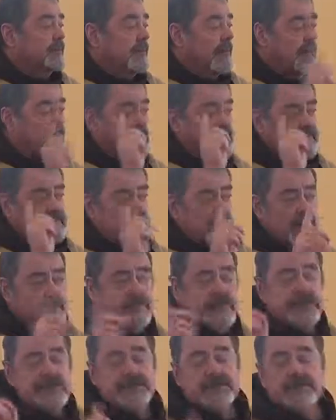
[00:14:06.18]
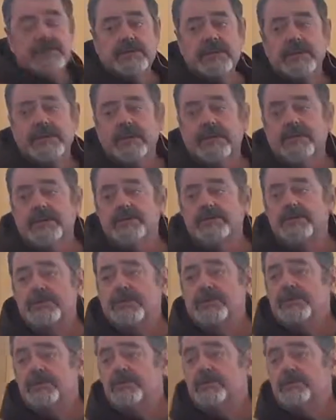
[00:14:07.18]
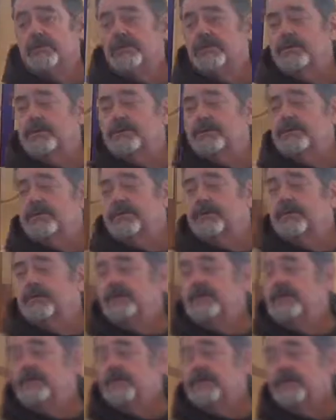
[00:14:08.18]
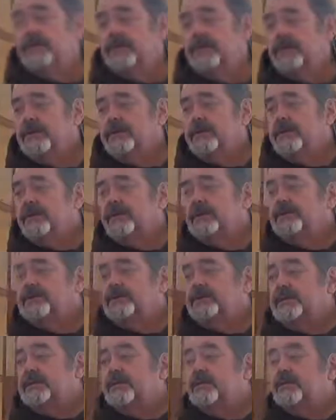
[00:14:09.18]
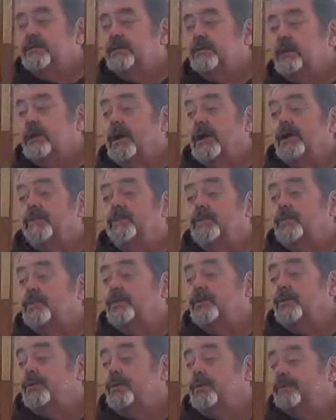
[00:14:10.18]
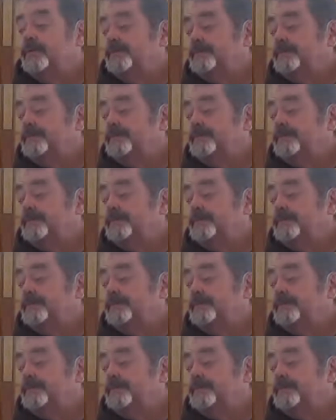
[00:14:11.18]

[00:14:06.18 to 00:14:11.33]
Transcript: Part of our ministry and our mission to the world is to hear the cry of the poor.